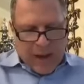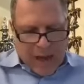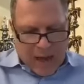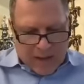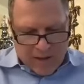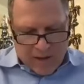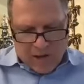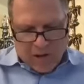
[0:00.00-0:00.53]

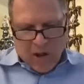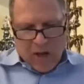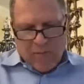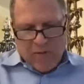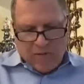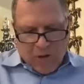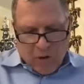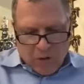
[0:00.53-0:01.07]
and the
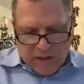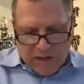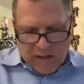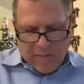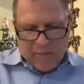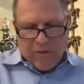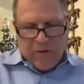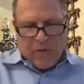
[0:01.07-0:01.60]
climb is
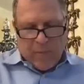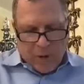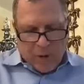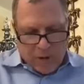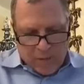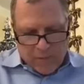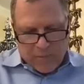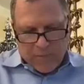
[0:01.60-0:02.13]
only midrabah.